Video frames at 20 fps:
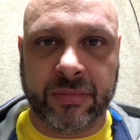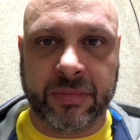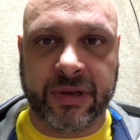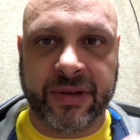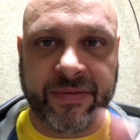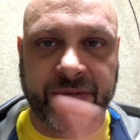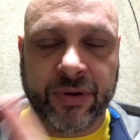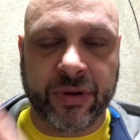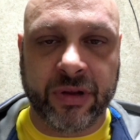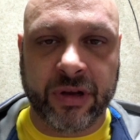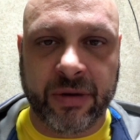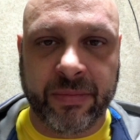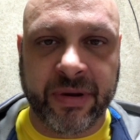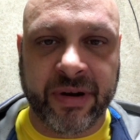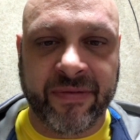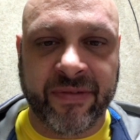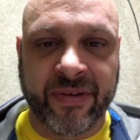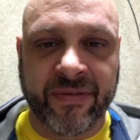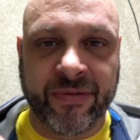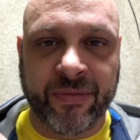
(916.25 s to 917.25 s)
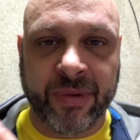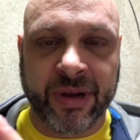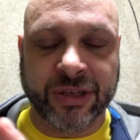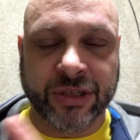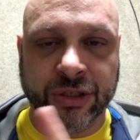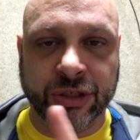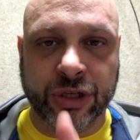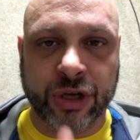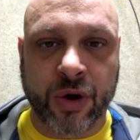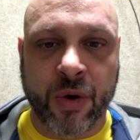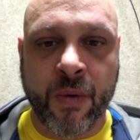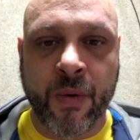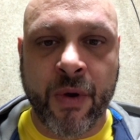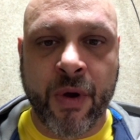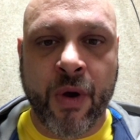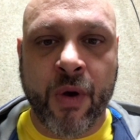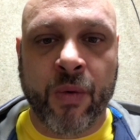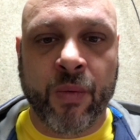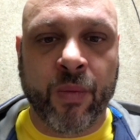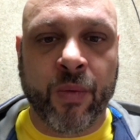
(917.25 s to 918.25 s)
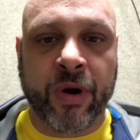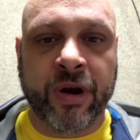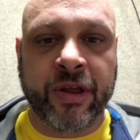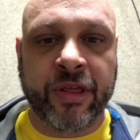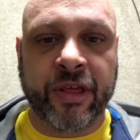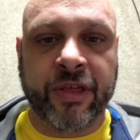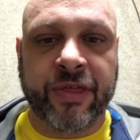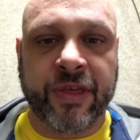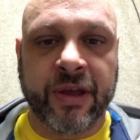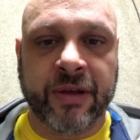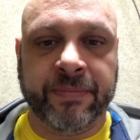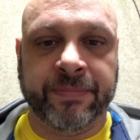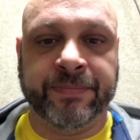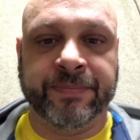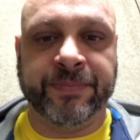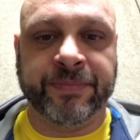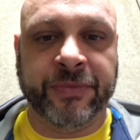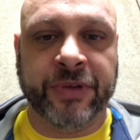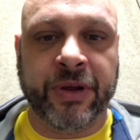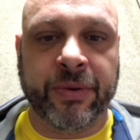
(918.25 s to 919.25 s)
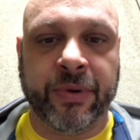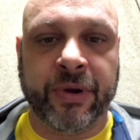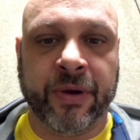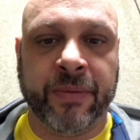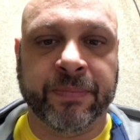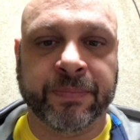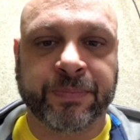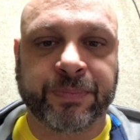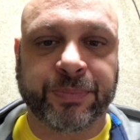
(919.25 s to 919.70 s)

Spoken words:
give you a little bit of information. So one of the things, here we go.